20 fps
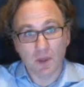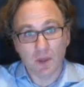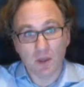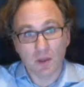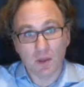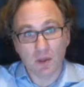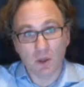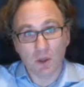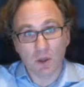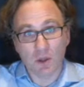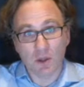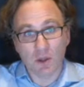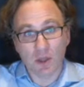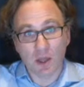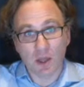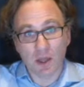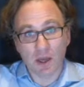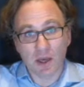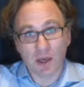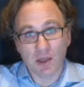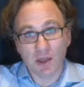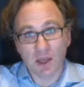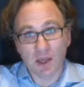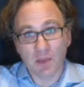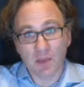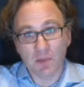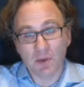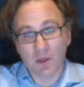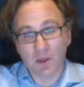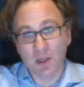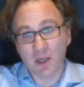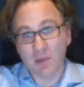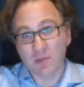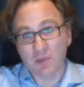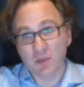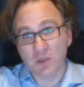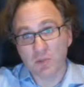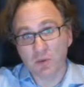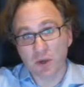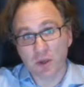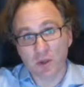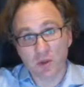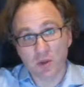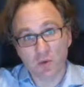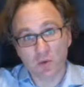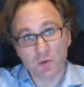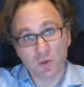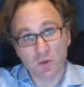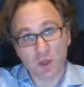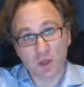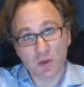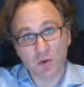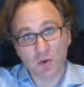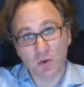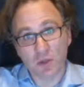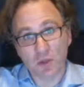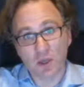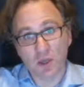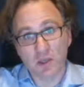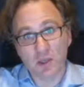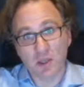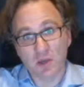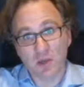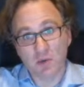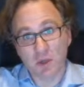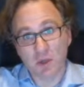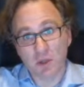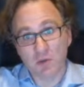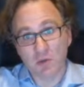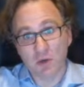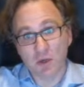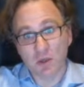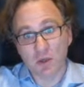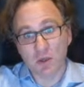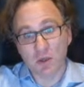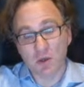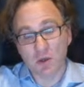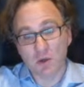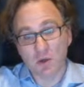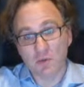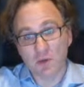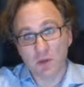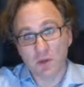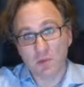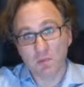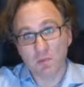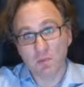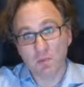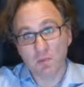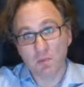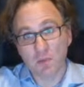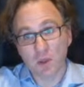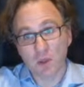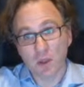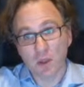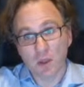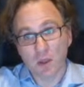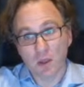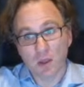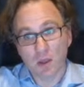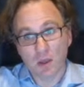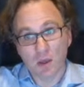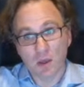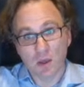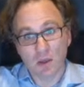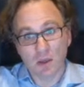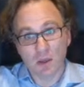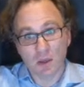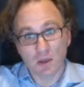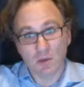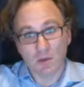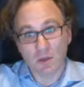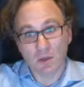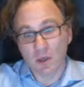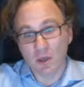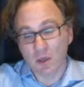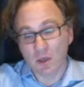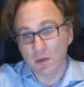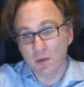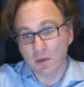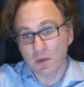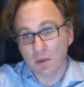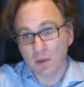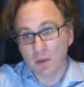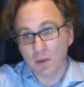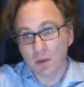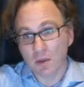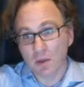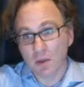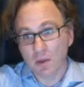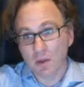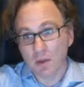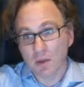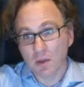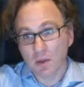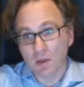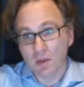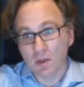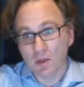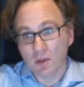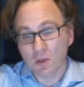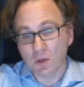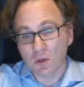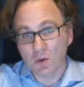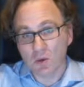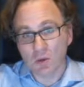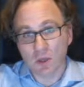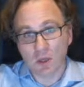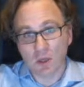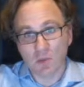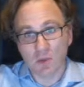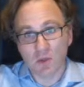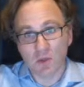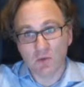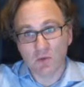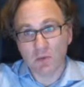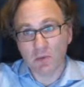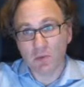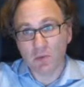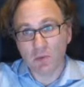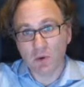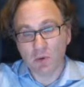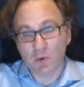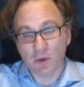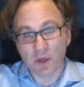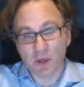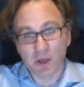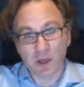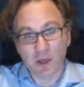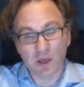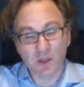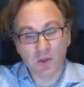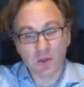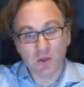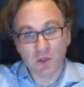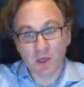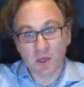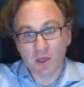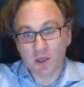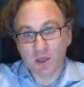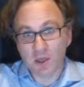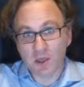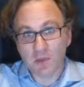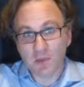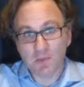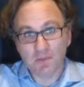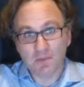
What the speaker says: London AI lab claims breakthrough that could accelerate drug discovery. And here they stole the image from the Warwick AI Society.